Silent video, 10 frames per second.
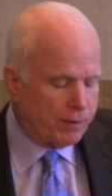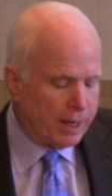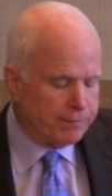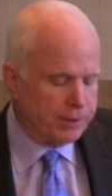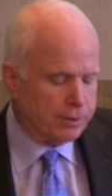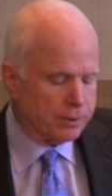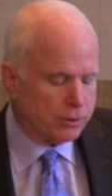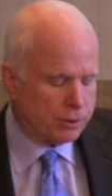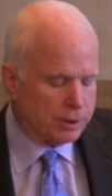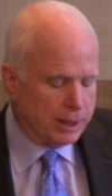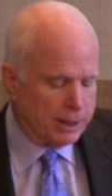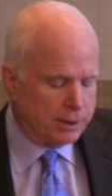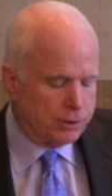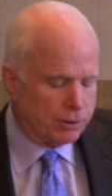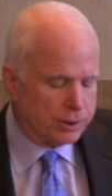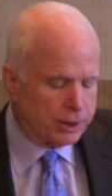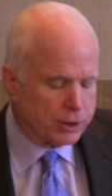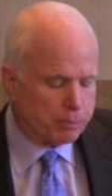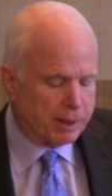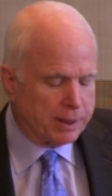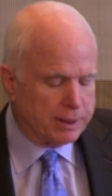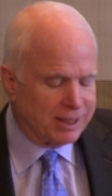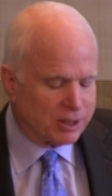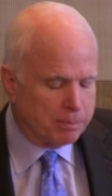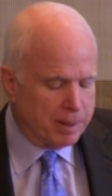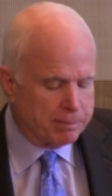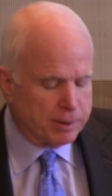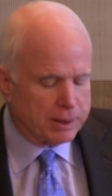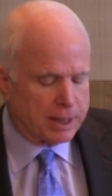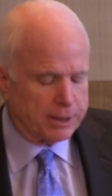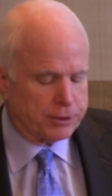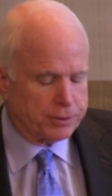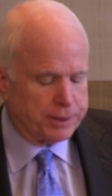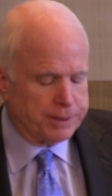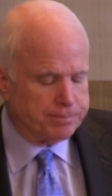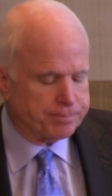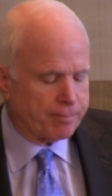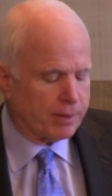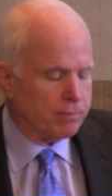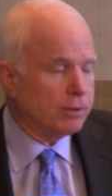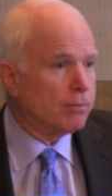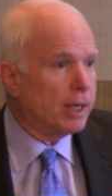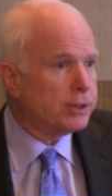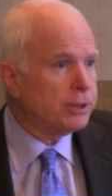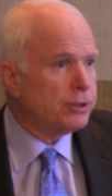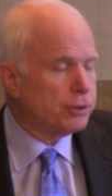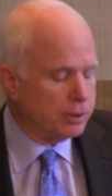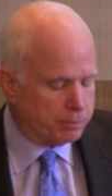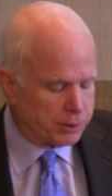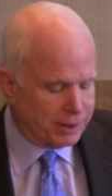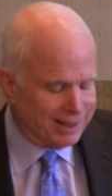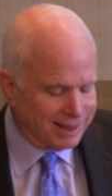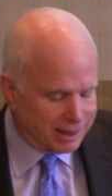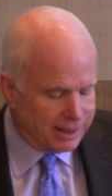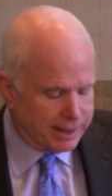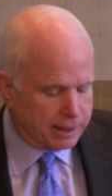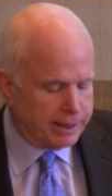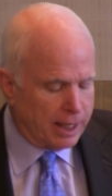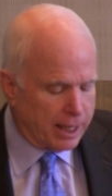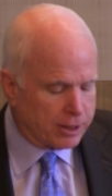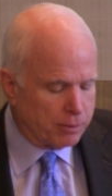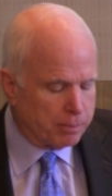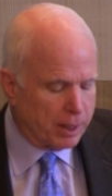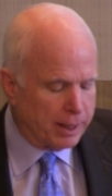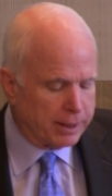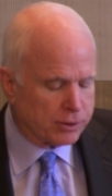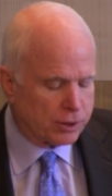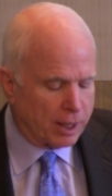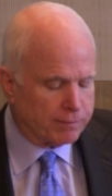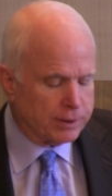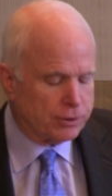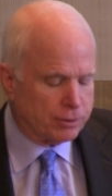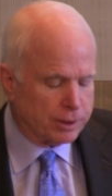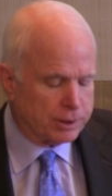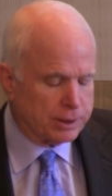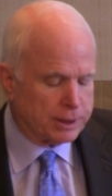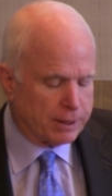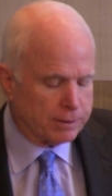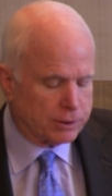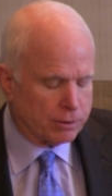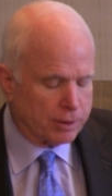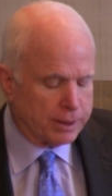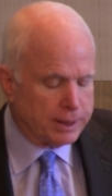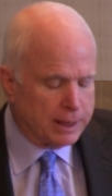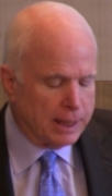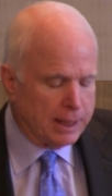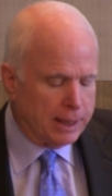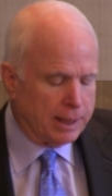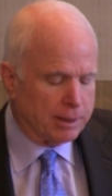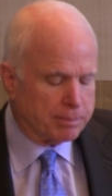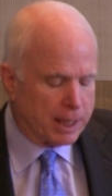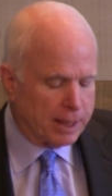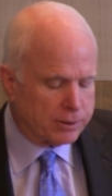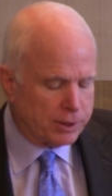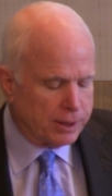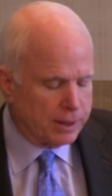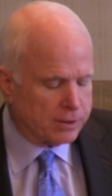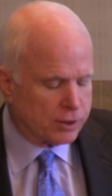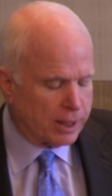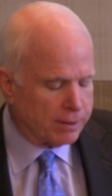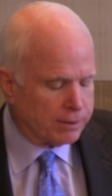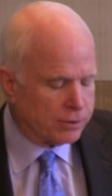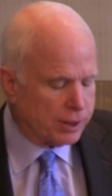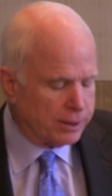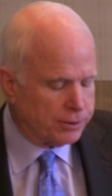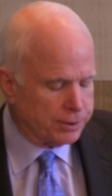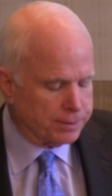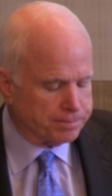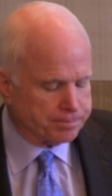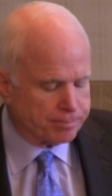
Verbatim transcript: 5 years, Georgia has been a dismembered country with Russian troops illegally occupying sovereign Georgian territory in Abkhazia and South Ossetia.